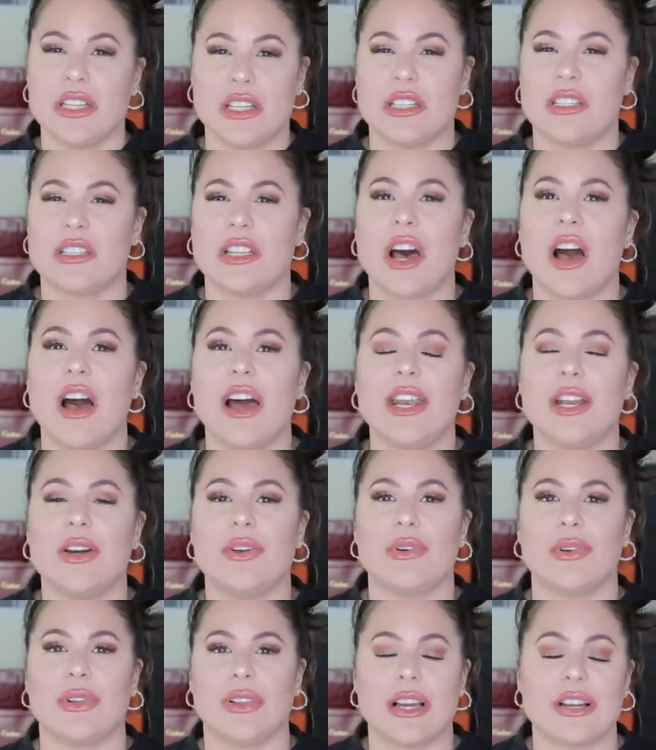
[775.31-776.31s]

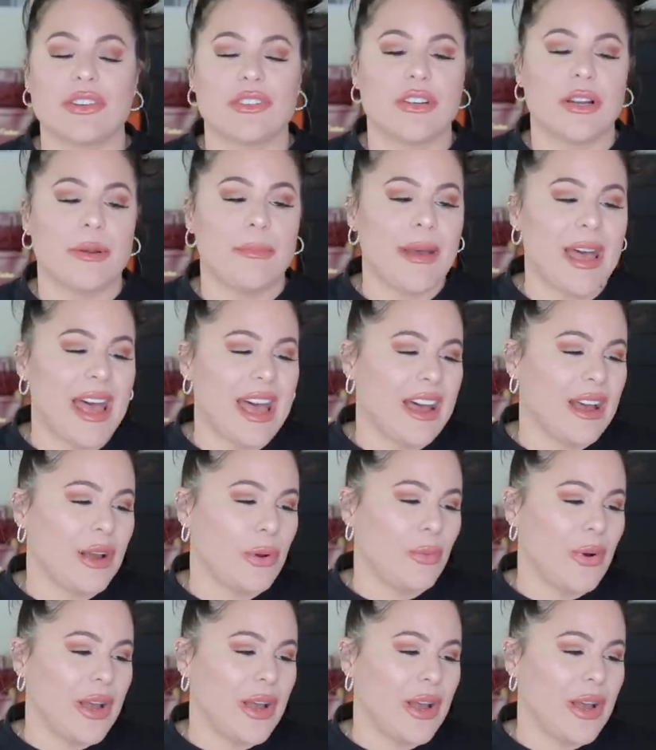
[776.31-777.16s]
designer or luxury bag